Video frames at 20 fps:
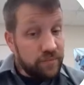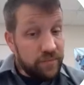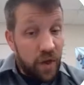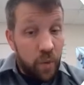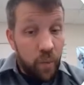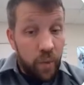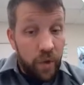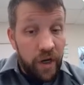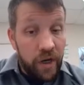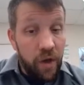
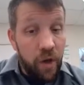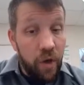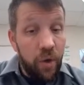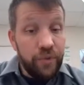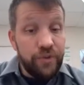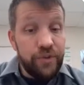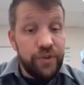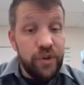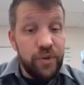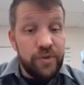We're going to
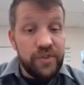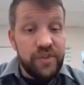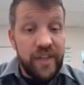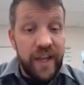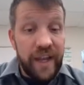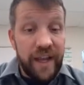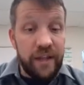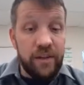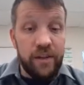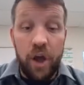hold Newton's
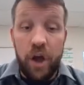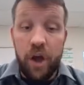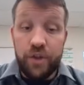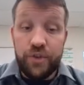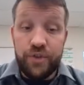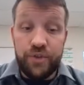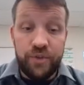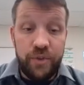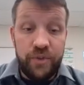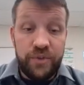second law
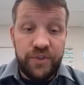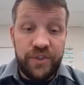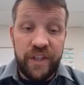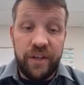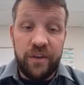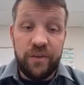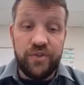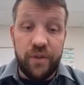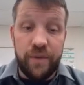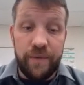true
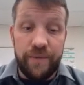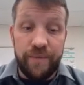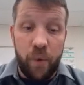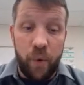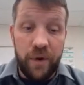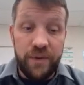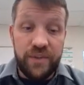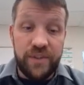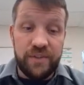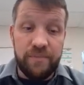still. So the
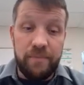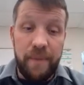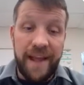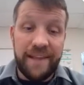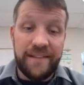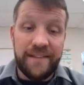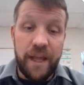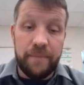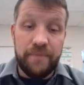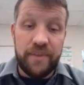force is
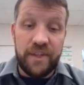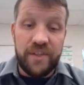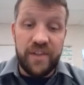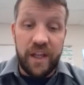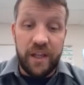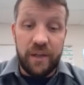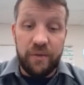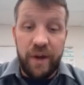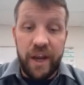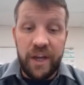mass times
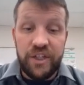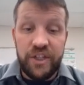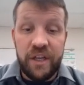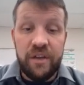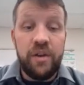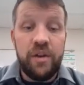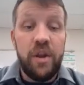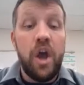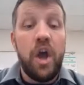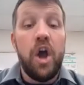
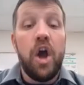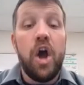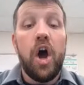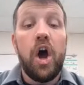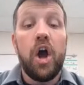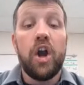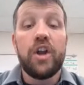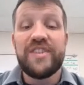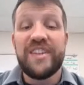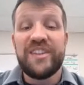acceleration.
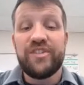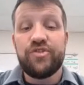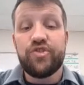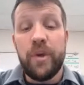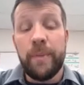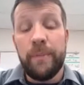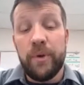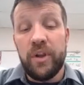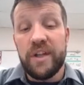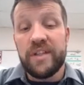Our
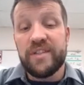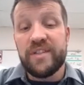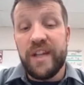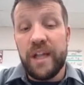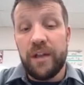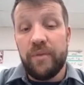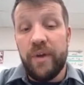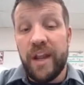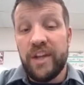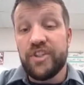centripetal
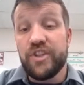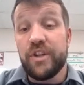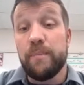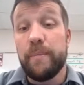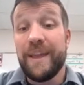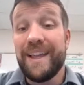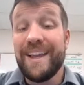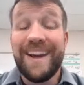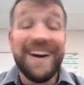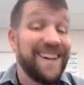acceleration,
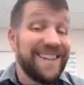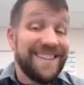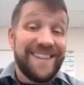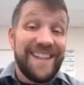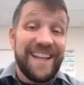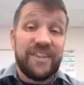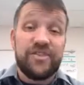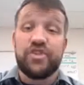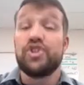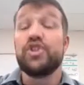because
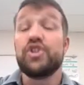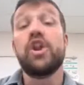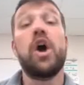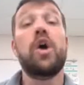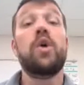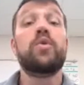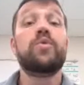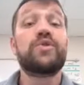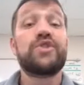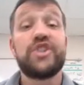there's
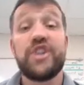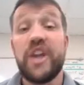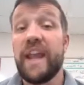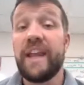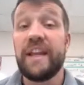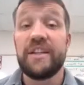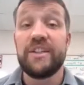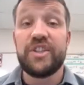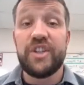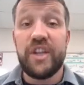no
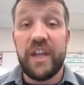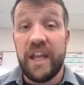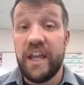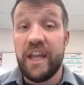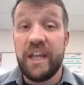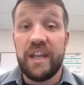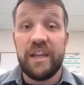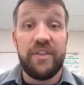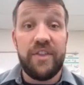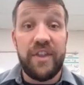change
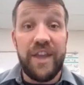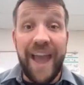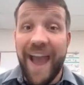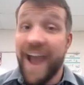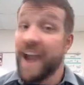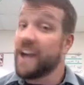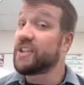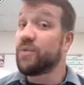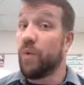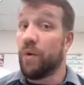in the
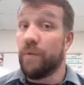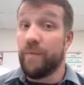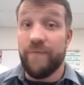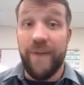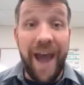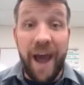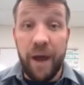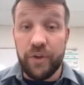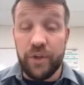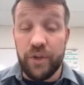actual
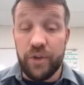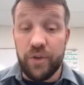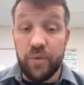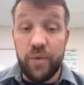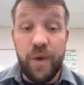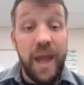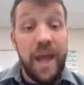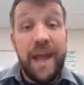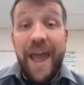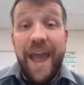value,
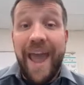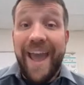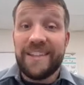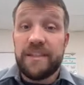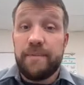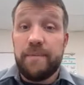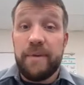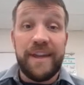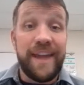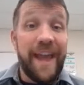has
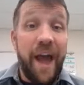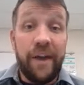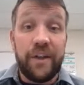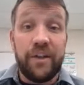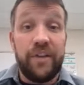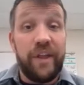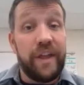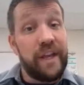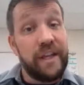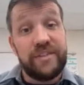to be
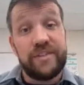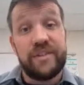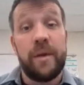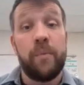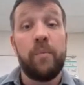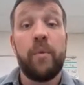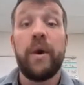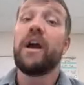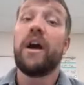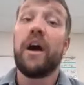calculated
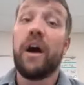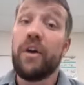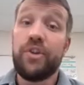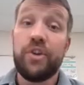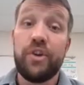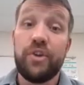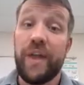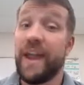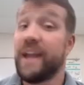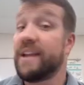some way
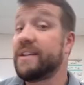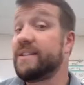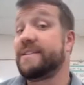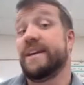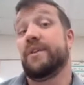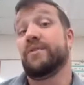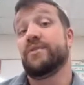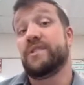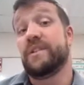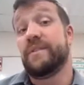other than
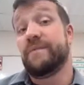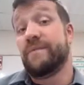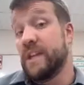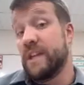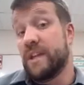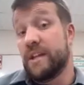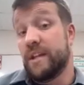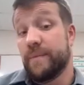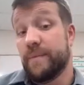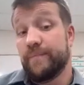delta
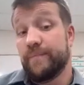V.